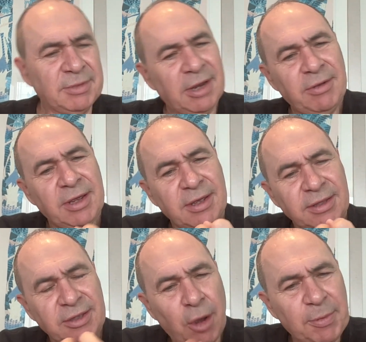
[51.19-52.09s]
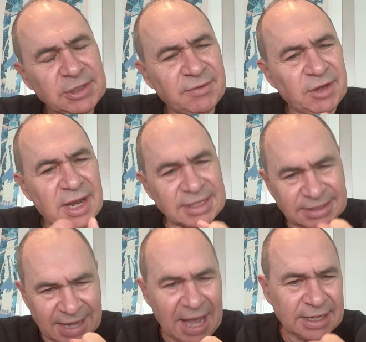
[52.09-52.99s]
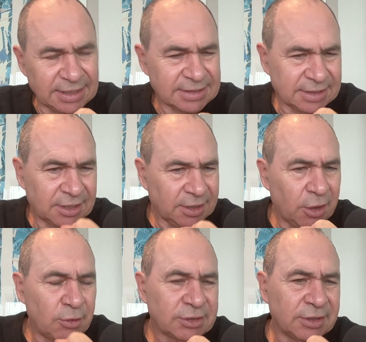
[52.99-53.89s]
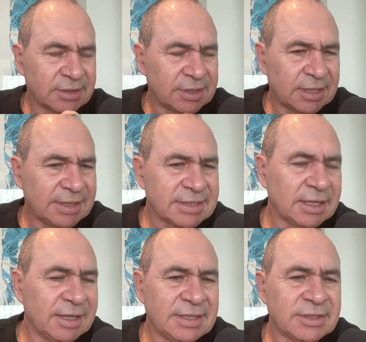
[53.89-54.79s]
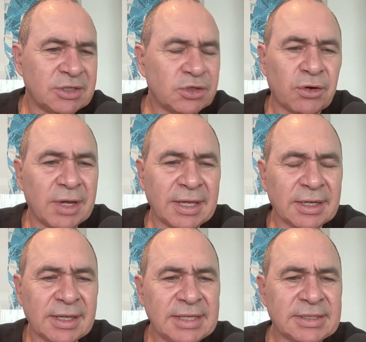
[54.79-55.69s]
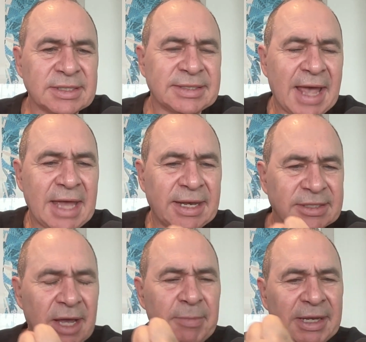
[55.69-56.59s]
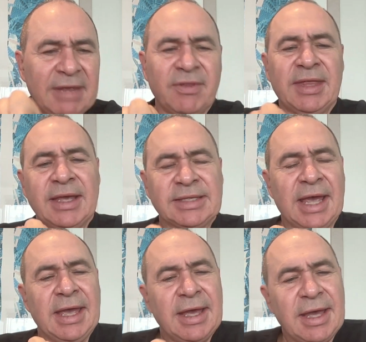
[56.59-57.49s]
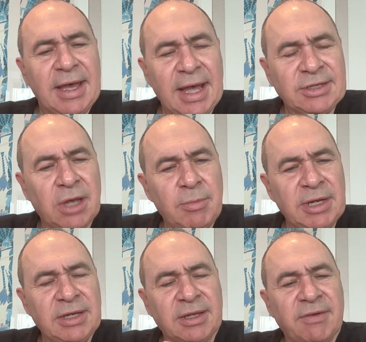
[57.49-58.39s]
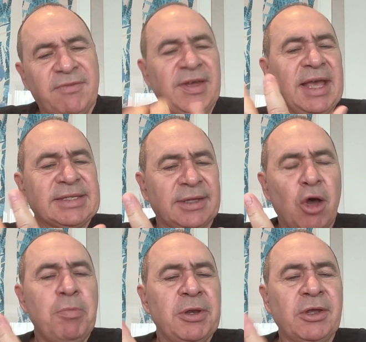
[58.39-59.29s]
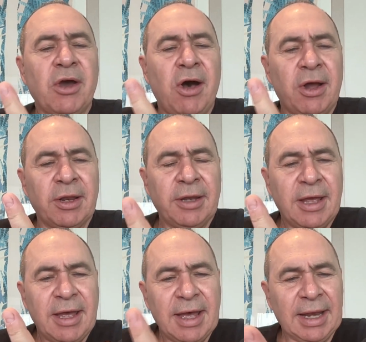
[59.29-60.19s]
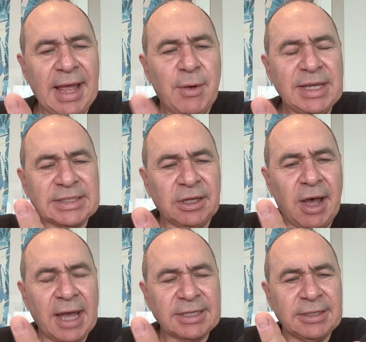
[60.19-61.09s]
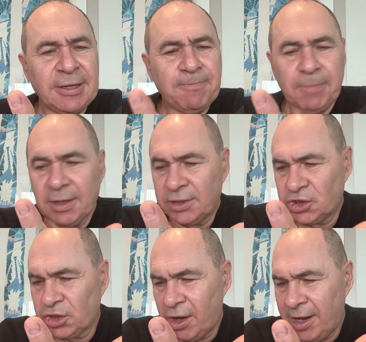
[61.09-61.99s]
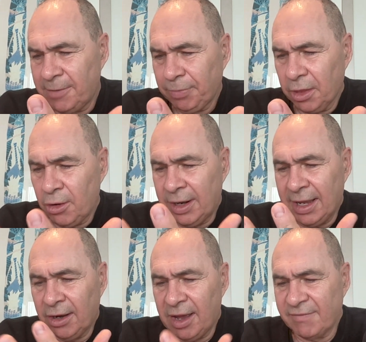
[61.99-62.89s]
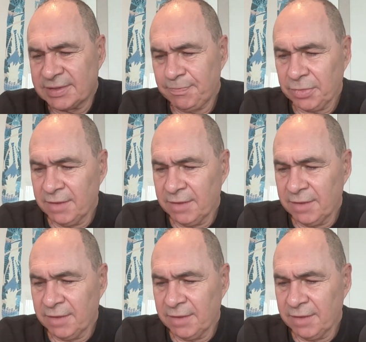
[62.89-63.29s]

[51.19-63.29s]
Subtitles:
You know, the opposite of light is darkness and closeness, and it doesn't lead to joy. It leads to sadness. I believe that there's a time we need to confess and open to God and allow his light to shine on our lives.